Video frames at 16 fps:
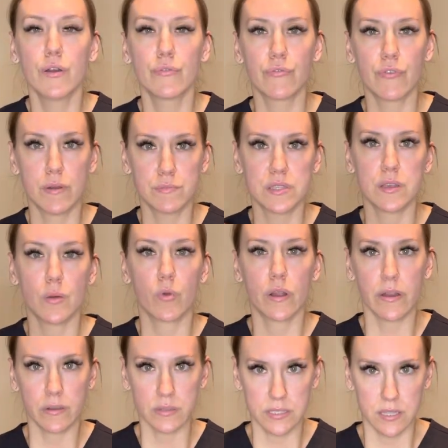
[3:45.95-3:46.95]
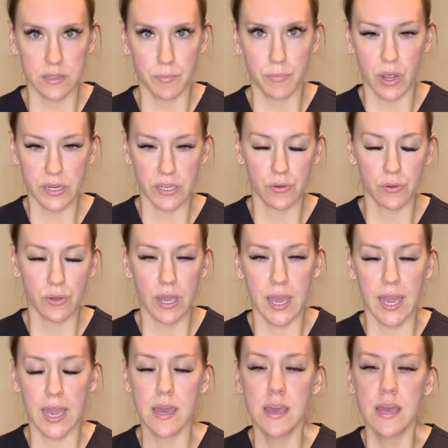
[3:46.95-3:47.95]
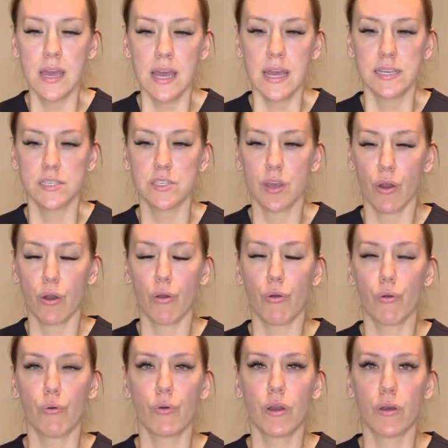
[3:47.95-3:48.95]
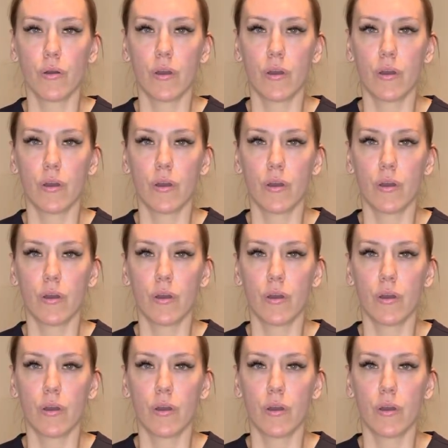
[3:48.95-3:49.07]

from somewhere else in the body, okay? So